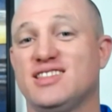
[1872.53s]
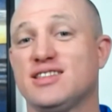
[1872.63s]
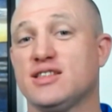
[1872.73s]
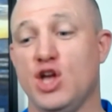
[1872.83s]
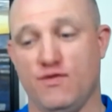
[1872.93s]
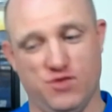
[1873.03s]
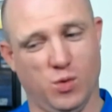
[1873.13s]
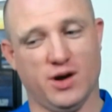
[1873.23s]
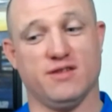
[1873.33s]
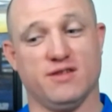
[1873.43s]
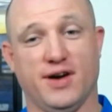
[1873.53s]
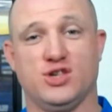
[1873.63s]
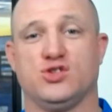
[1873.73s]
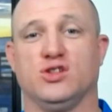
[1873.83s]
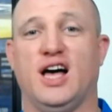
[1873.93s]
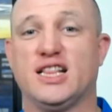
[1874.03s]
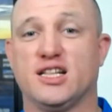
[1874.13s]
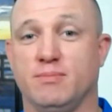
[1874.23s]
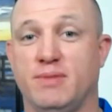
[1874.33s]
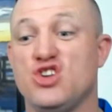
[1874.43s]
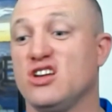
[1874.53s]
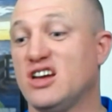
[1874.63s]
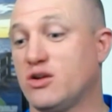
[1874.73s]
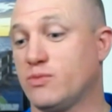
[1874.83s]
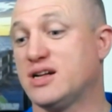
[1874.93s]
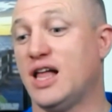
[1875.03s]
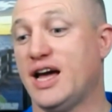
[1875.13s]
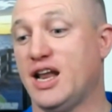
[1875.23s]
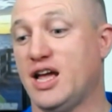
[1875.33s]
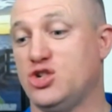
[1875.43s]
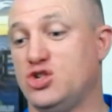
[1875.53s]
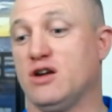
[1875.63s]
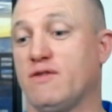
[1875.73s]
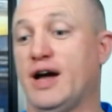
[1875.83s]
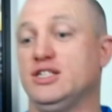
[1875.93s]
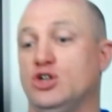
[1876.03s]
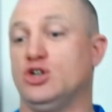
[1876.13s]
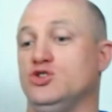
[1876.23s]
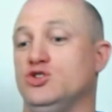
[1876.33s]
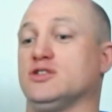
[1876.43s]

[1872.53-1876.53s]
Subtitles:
if you wanted to fudge the line a little bit, you could get a reclining chair, right? So you just